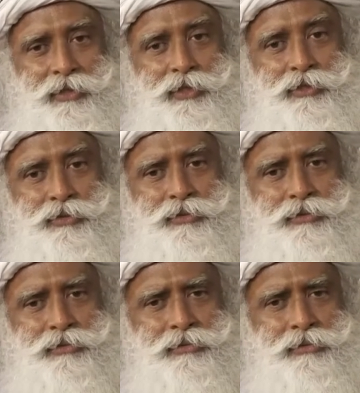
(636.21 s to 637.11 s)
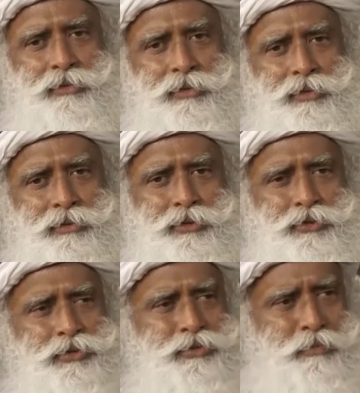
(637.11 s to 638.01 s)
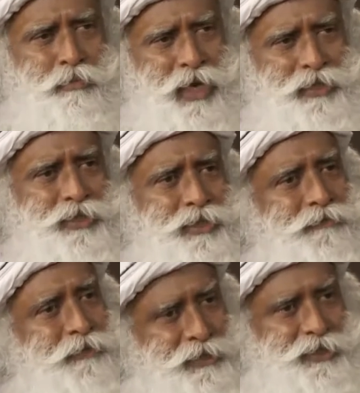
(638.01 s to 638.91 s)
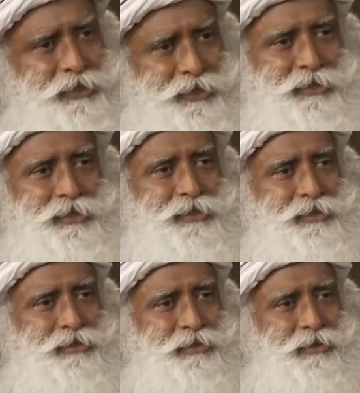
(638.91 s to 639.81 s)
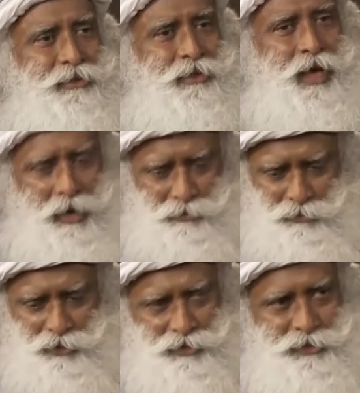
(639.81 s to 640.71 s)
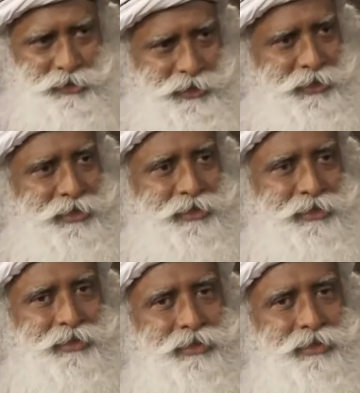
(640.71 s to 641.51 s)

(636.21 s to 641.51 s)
into the true magic of existence, our own existence.